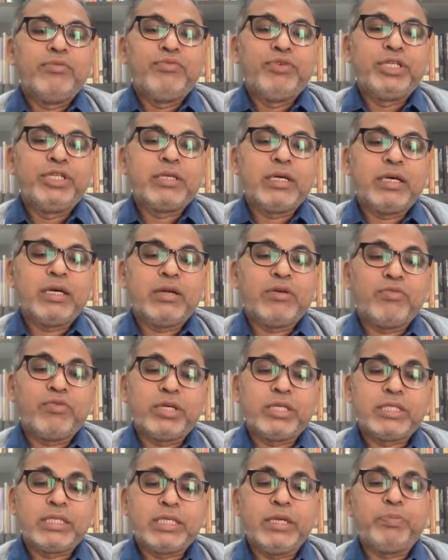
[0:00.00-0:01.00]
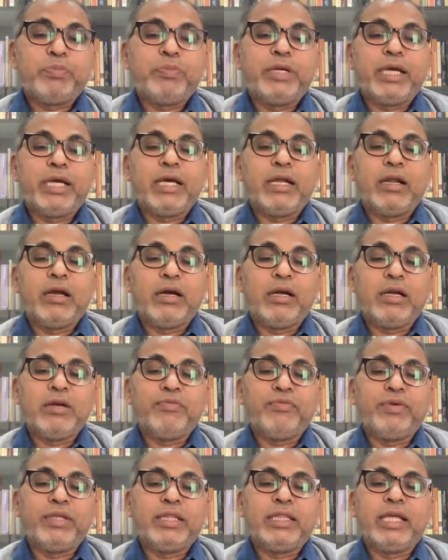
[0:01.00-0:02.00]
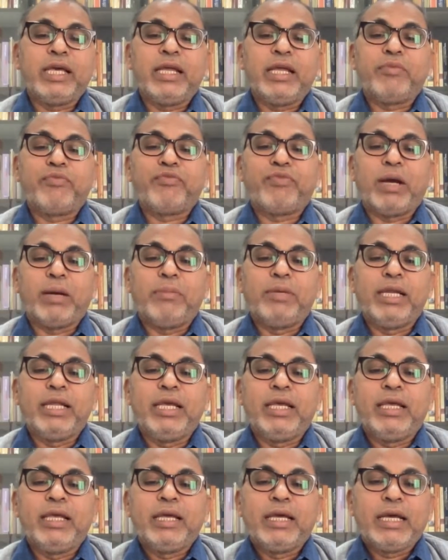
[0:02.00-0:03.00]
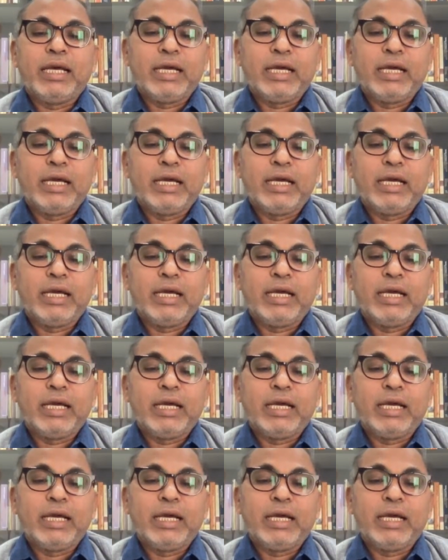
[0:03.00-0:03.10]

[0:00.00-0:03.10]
which are worshipped along with their family